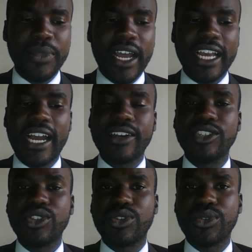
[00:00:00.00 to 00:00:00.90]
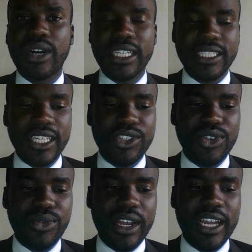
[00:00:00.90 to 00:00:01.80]
I encourage you to look at
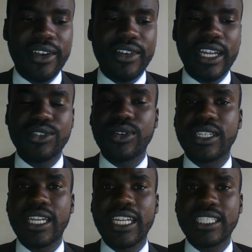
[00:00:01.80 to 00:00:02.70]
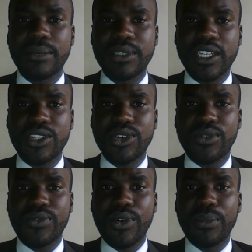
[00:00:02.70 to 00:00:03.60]
section 129 subsection
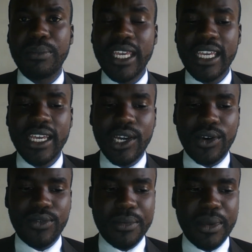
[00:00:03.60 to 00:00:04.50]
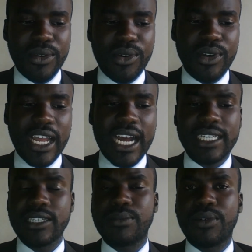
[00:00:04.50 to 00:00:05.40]
4B of the Penal Code
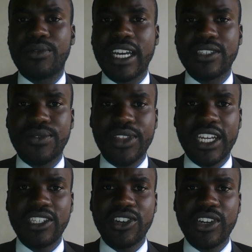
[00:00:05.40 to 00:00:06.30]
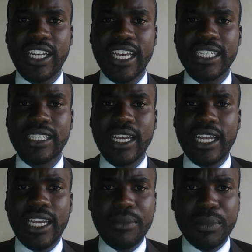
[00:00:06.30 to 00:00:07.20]
Act. It provides for that ingredient.
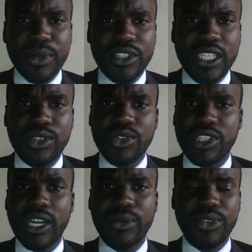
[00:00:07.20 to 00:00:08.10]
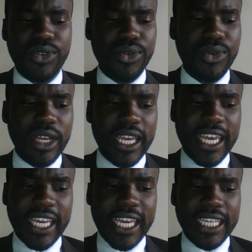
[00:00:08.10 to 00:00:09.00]
Let me proceed to share with you
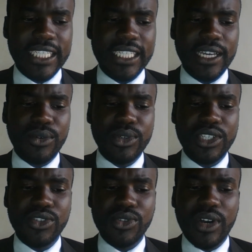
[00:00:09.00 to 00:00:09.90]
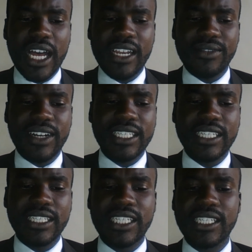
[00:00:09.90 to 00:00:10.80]
a case which is Uganda
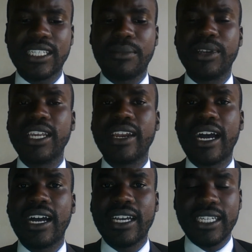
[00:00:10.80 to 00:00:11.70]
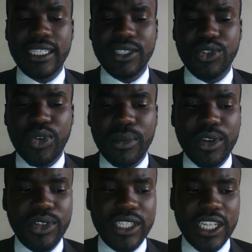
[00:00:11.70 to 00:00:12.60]
versus Chizamunira. It is
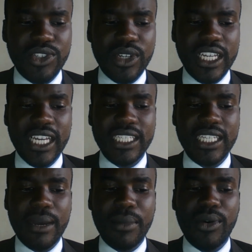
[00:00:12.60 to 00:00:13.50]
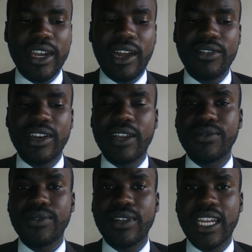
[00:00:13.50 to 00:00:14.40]
criminal session case number
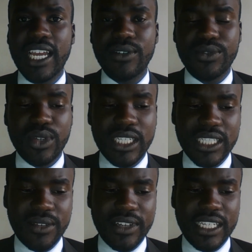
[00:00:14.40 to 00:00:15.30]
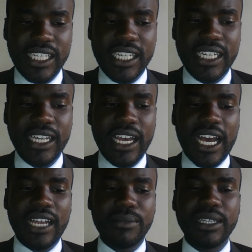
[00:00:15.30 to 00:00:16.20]
159 of 2017,
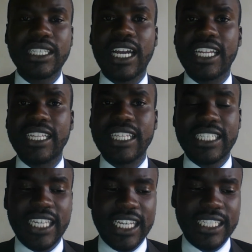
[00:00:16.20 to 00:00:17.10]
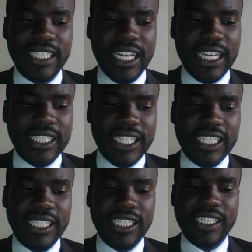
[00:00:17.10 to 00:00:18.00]
and basically in this case,
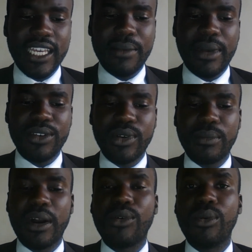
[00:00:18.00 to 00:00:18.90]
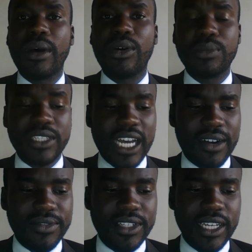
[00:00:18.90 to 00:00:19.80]
Justice Emmanuel Baguma
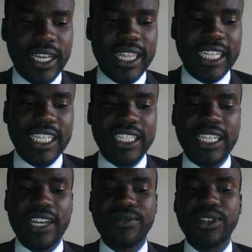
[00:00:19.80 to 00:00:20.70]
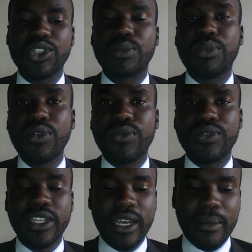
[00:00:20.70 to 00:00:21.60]
observed that HIV is
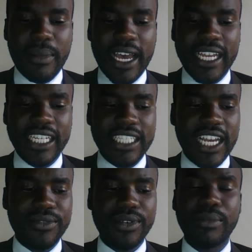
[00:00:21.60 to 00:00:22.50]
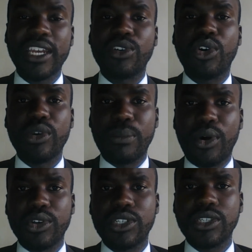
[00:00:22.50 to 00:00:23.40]
proved by an HIV medical
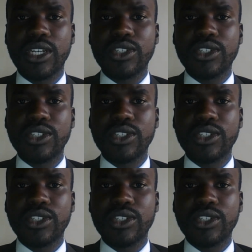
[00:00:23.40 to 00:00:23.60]
report.